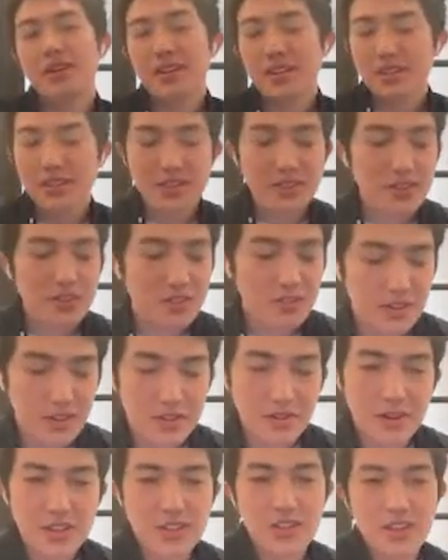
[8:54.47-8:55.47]
that's a great
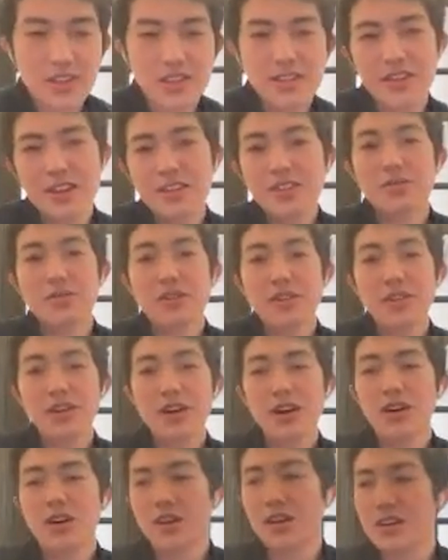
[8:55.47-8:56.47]
question. It's really
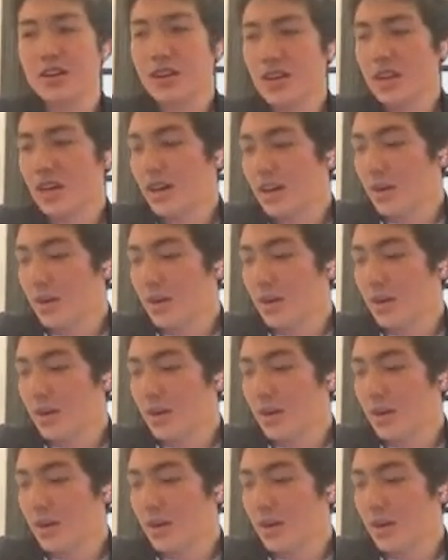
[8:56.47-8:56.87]
hard.